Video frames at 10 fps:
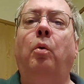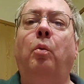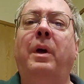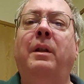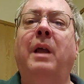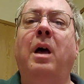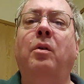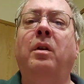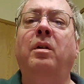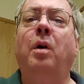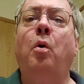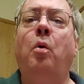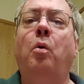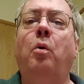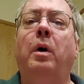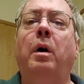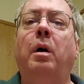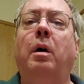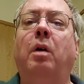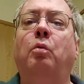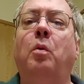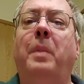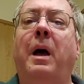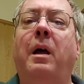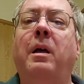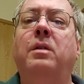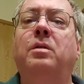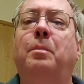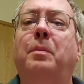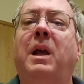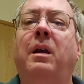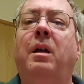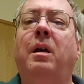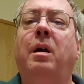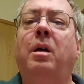Way down to Kokaruba, Jamaica,